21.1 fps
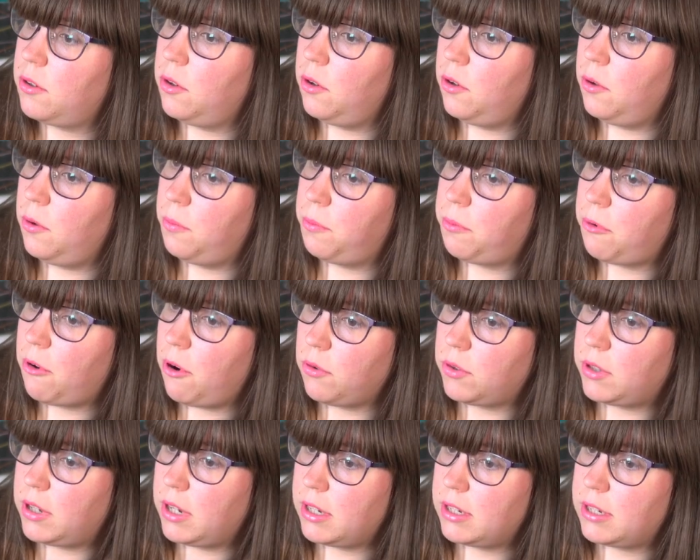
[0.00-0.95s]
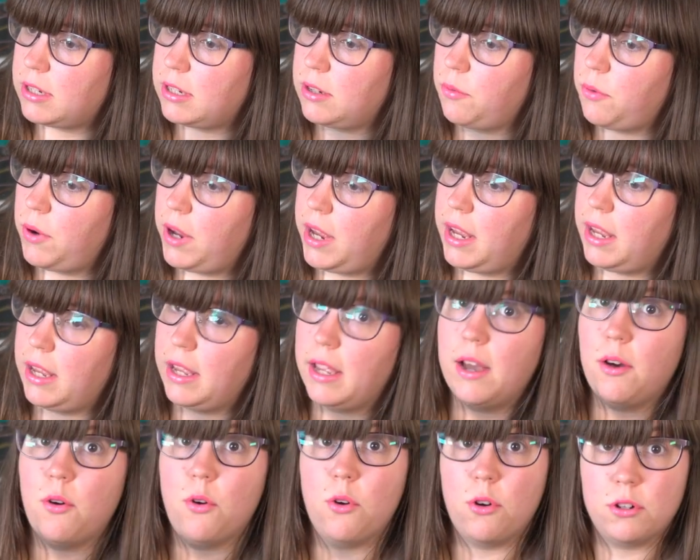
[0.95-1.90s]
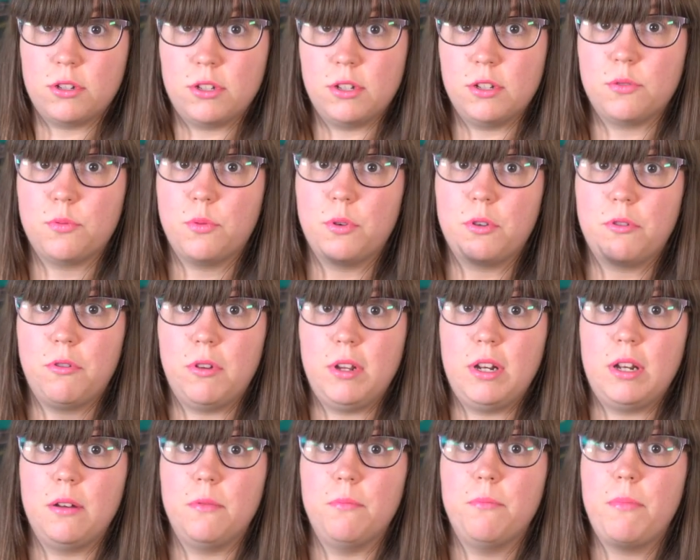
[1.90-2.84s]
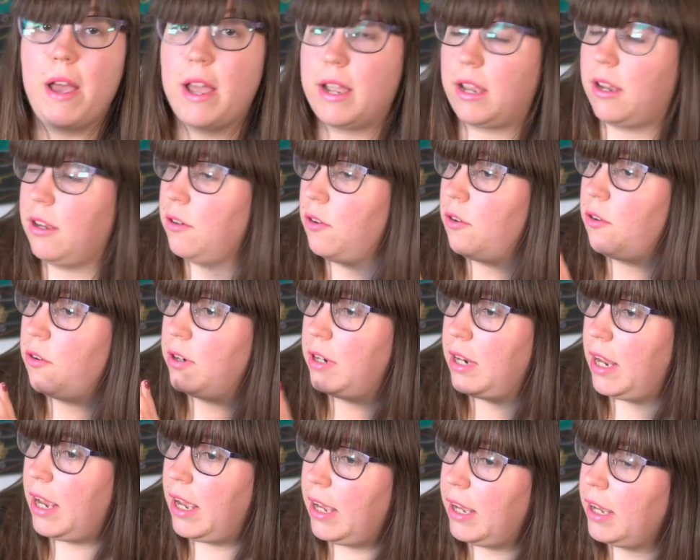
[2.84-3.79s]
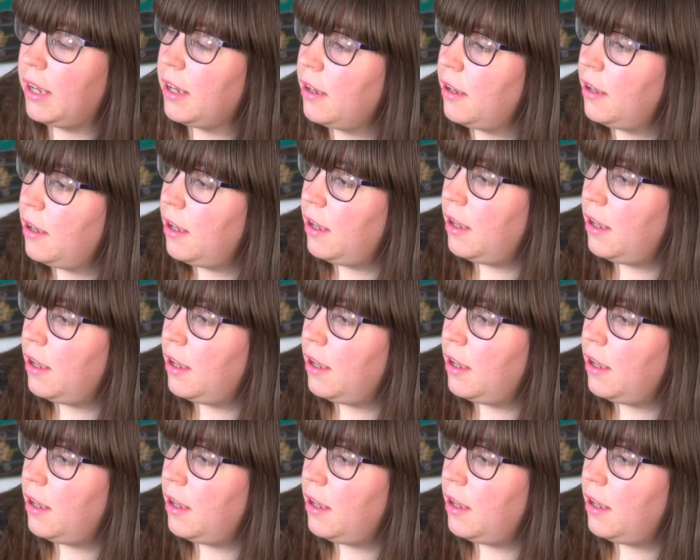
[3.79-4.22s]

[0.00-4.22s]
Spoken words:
to protest the way horses were treated back in her day.